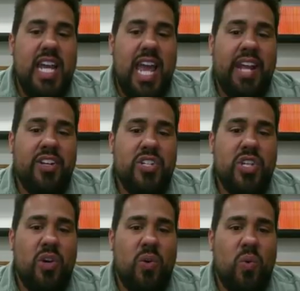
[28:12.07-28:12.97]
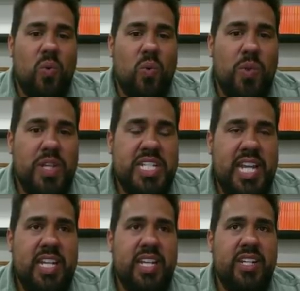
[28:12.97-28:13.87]
And so the
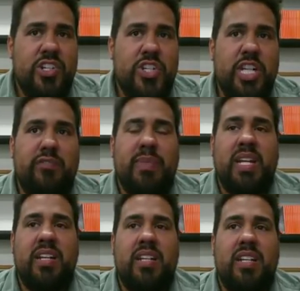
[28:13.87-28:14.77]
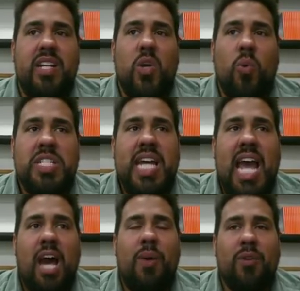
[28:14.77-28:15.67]
Taken achievement was
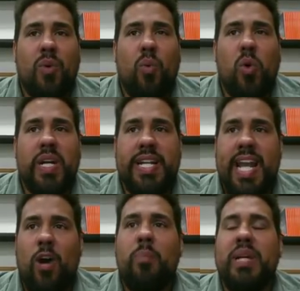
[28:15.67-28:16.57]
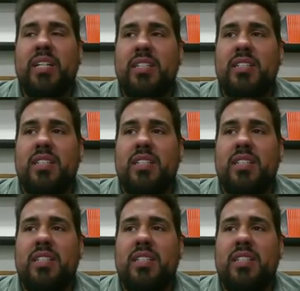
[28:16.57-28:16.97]
how I rewarded helping.